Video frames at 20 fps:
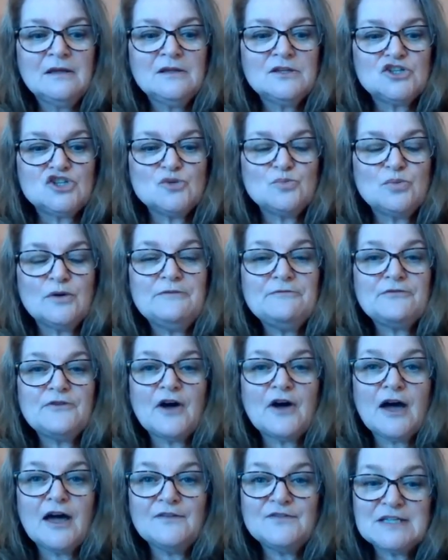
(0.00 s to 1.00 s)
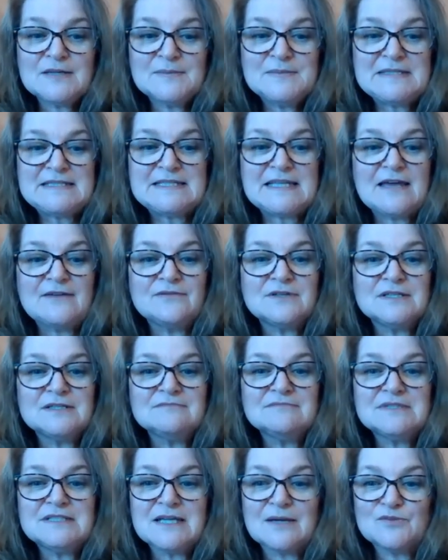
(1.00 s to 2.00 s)
2.5 times
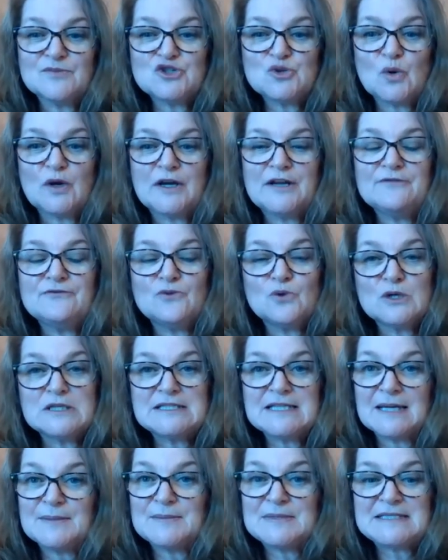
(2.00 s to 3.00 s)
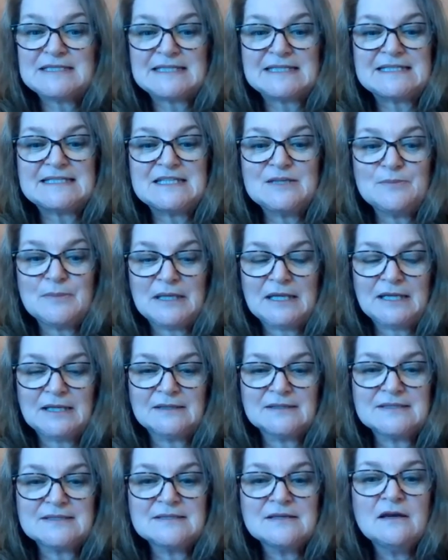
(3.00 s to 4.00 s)
7 times 24 times 60
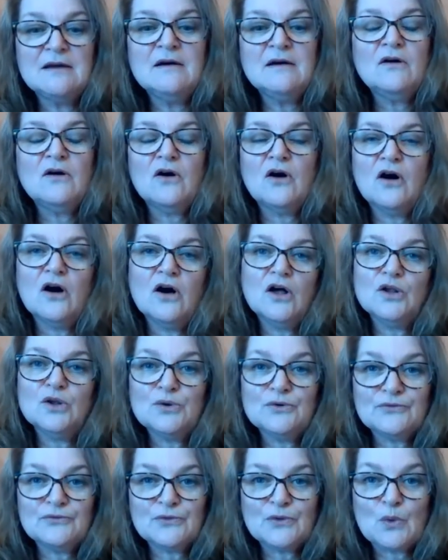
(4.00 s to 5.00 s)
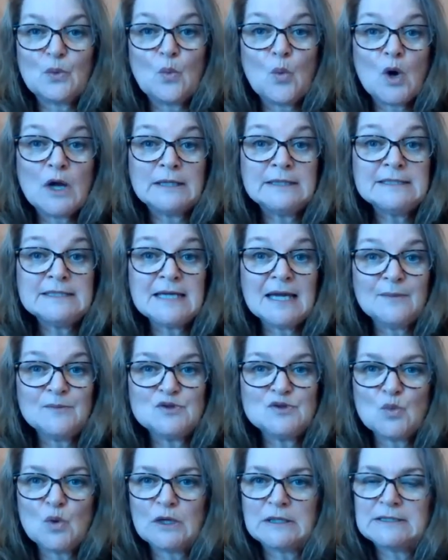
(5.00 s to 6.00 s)
minutes, all over 1
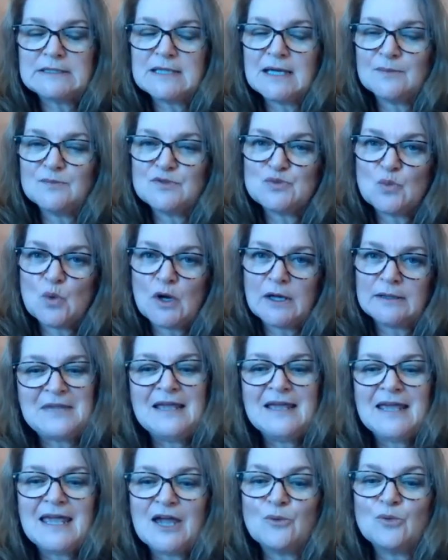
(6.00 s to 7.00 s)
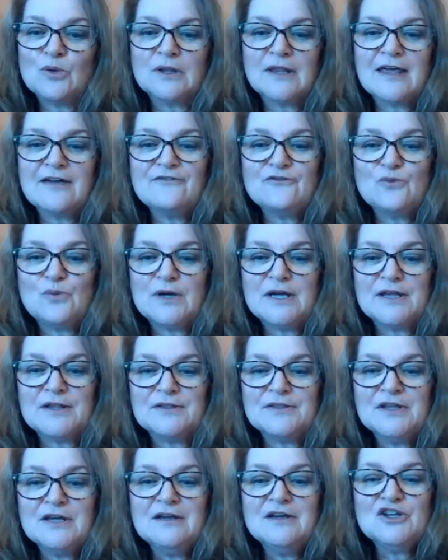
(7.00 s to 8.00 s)
times 1 times 1, and we're left with
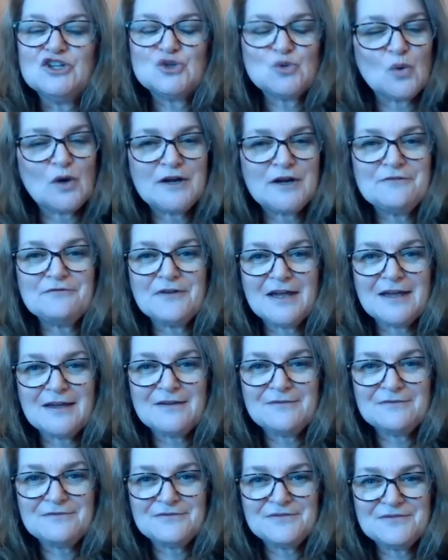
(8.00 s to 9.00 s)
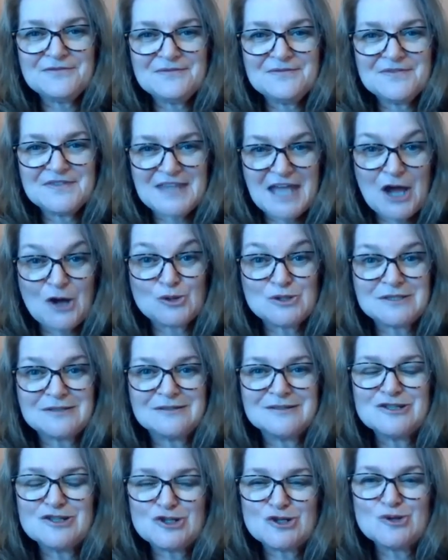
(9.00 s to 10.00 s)

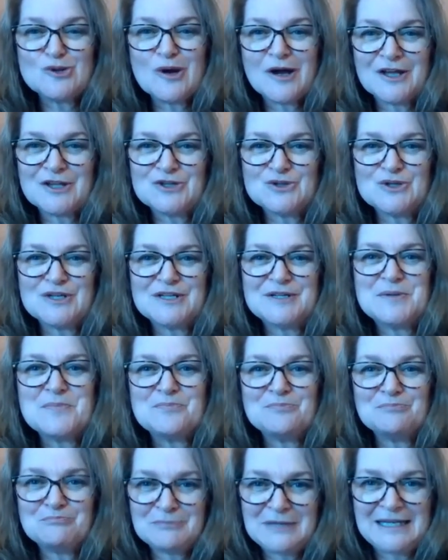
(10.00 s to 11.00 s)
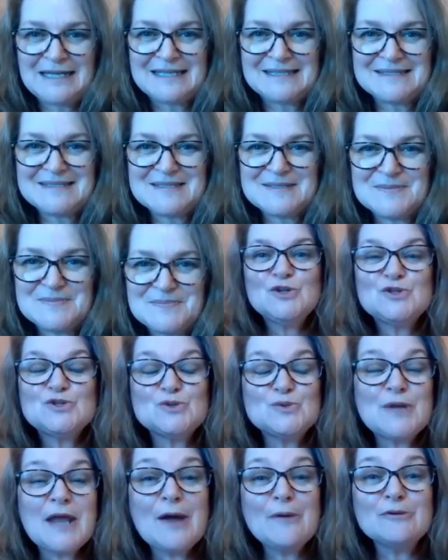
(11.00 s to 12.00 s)
25,200 minutes.
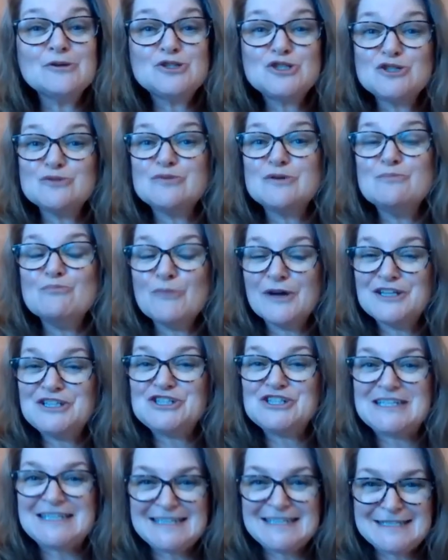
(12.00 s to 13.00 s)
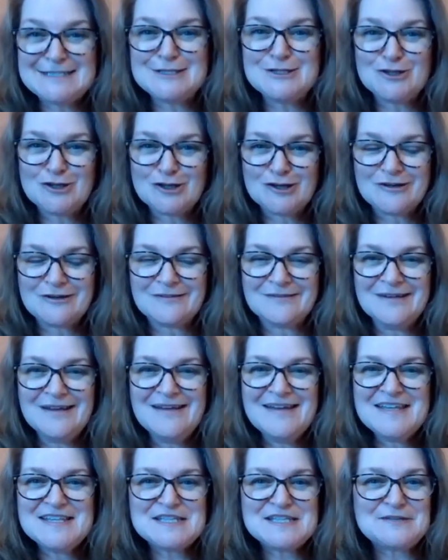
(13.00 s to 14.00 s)
So now it should be much easier
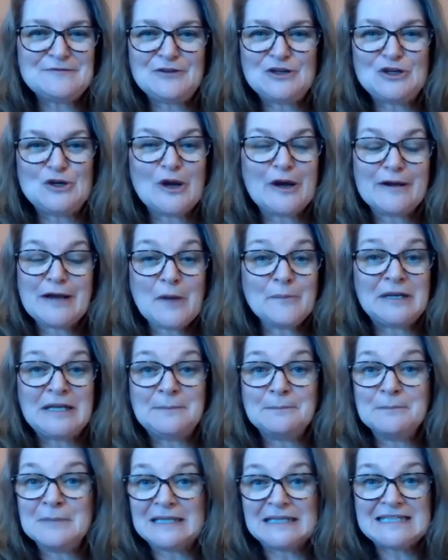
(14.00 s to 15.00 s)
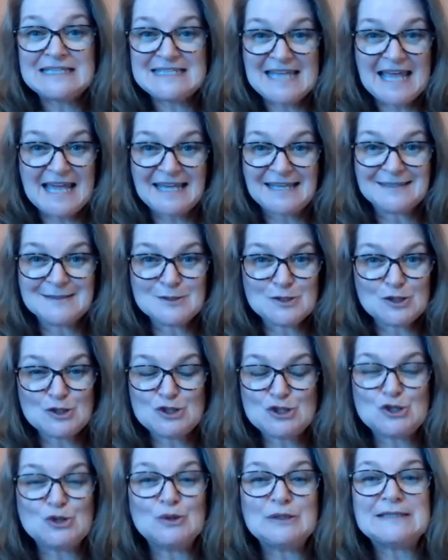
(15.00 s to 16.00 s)
to figure out how many milliseconds a
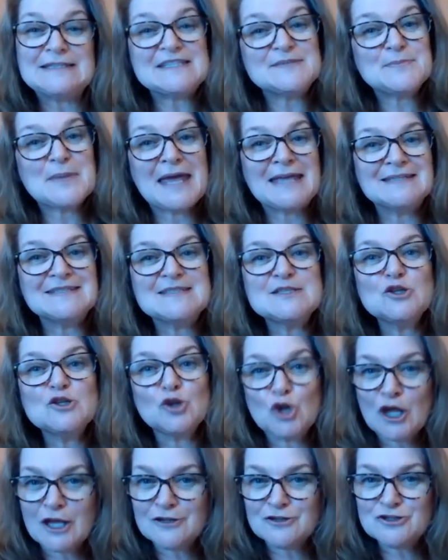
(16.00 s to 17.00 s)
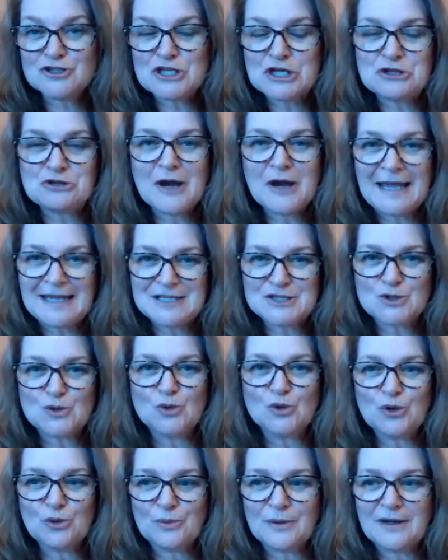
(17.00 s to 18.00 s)
student spends in lunch in their high school
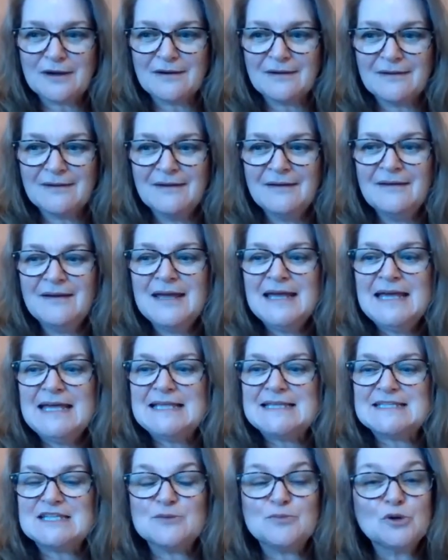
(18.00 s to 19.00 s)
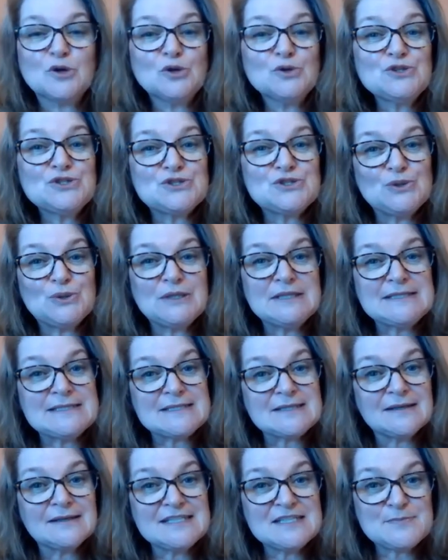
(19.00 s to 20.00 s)
career. Typical student's
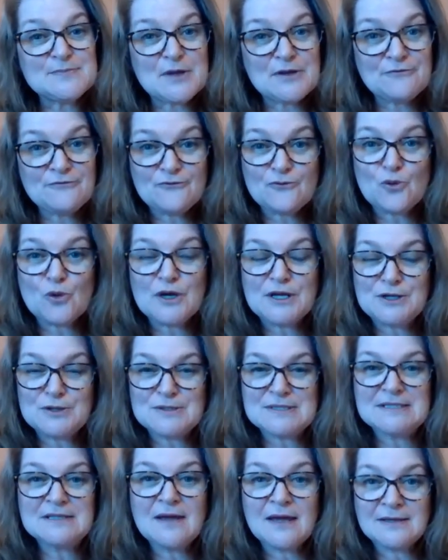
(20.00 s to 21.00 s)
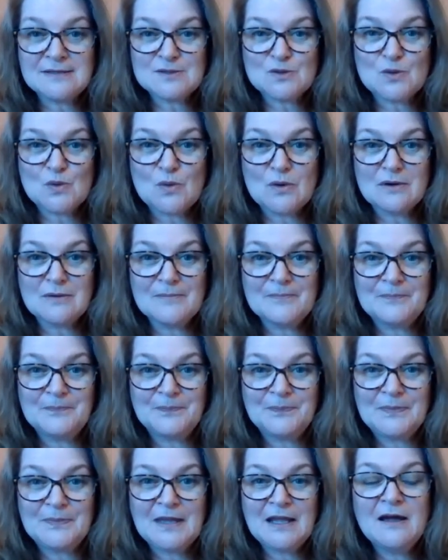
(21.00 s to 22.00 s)
going to spend 4 years in high school.
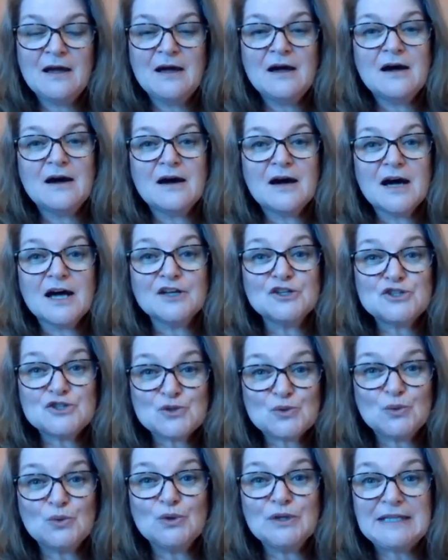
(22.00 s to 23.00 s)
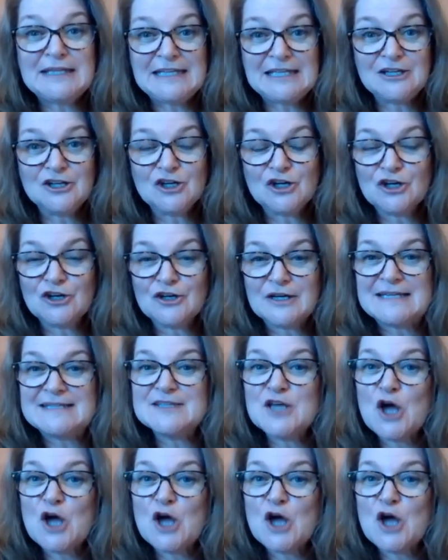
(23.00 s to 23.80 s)
A school year is